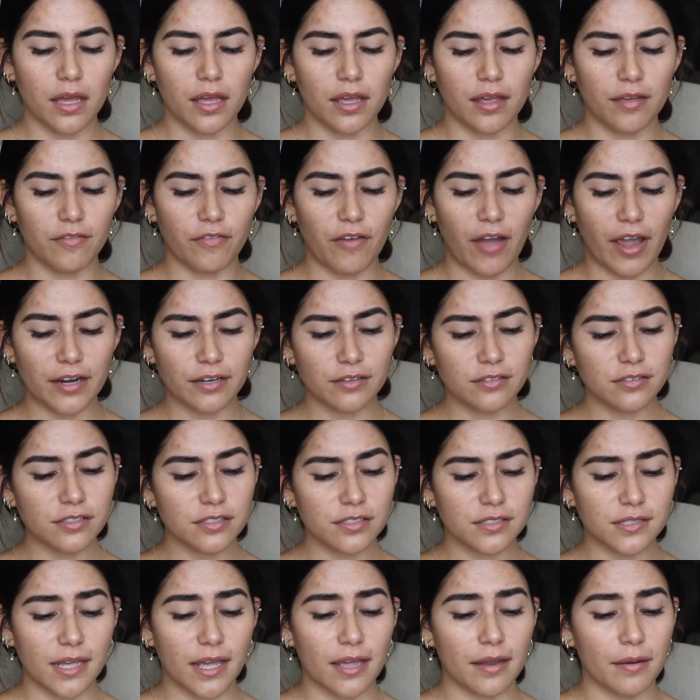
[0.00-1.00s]
If I don't
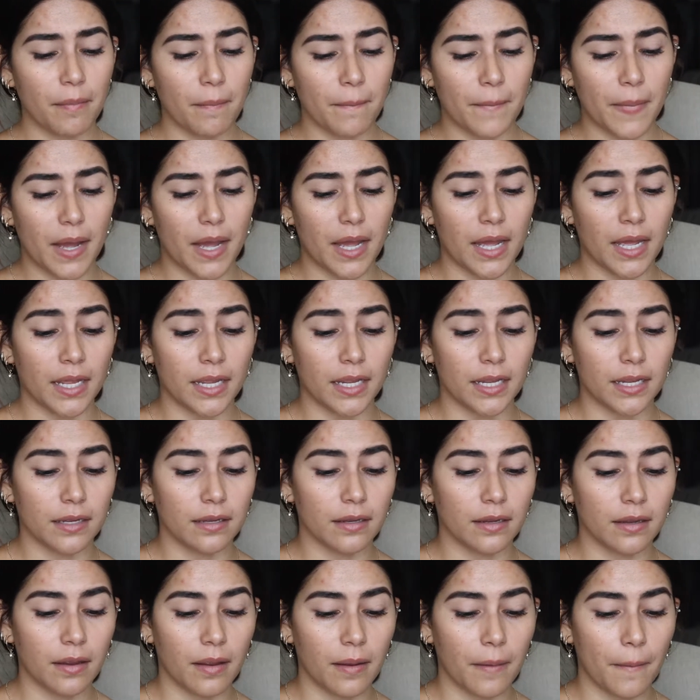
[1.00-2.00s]
set my
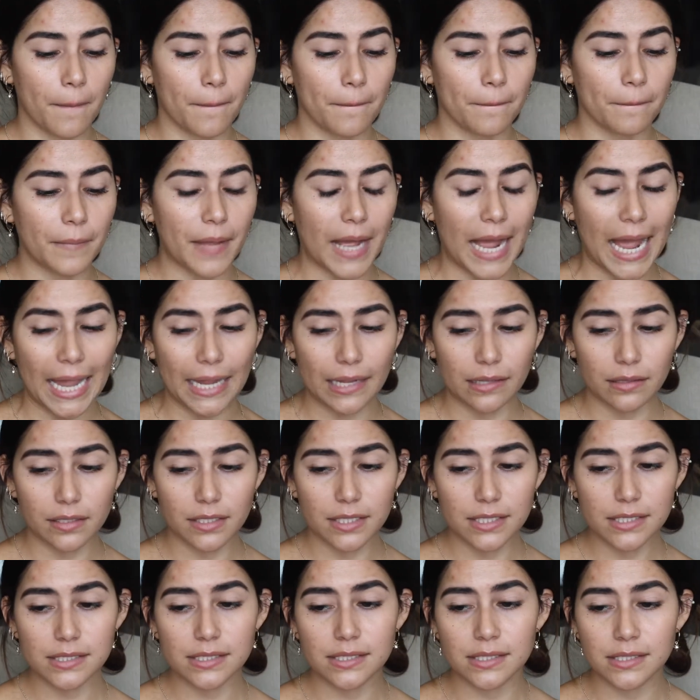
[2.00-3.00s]

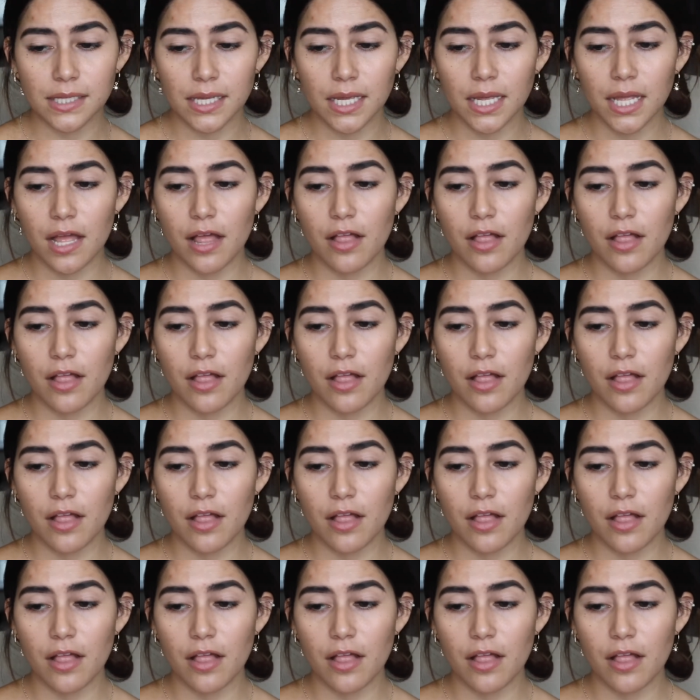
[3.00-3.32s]
eyelids,